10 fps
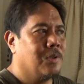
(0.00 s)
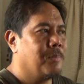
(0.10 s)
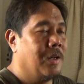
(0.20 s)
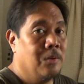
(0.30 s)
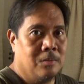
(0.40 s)

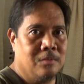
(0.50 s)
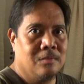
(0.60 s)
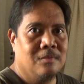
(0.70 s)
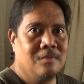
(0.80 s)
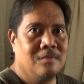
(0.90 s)
alone.
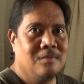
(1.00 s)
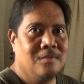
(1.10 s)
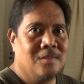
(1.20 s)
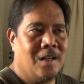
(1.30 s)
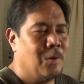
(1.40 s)

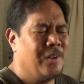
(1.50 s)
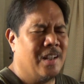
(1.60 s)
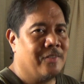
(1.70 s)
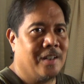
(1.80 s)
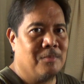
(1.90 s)
No, I will
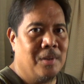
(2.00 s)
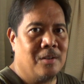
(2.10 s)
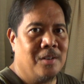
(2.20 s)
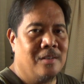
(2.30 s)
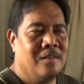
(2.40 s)
never get
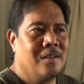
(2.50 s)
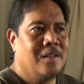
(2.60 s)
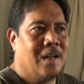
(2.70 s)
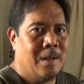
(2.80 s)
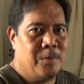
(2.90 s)
married.
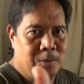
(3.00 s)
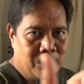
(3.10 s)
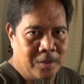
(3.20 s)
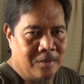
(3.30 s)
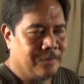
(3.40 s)
I'm
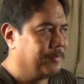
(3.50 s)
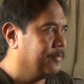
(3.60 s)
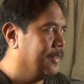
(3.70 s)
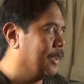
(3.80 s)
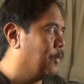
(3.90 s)
sure
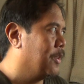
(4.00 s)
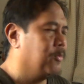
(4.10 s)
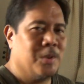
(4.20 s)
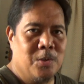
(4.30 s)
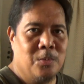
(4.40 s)
that
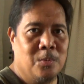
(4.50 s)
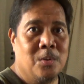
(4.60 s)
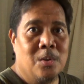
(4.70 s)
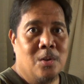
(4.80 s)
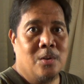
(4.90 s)
was what
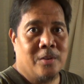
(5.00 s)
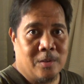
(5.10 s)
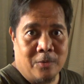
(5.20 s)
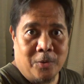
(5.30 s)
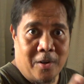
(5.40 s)

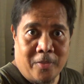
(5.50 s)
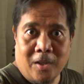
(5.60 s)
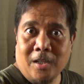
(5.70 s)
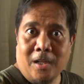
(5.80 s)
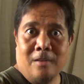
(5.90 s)
some of you are
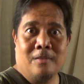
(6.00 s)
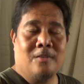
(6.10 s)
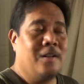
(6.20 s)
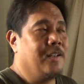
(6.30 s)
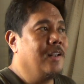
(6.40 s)
thinking
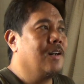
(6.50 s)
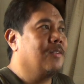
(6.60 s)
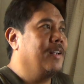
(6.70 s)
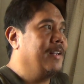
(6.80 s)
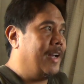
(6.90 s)
right
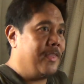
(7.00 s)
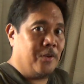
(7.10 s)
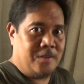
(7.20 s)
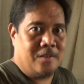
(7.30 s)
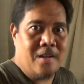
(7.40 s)
now, and I
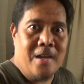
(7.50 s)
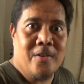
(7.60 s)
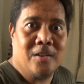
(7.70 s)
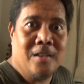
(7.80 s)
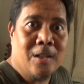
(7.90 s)
thought
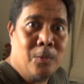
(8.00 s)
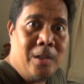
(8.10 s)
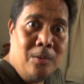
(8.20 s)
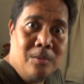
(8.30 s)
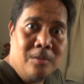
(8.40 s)
that way
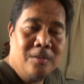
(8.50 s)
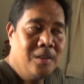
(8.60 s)
too.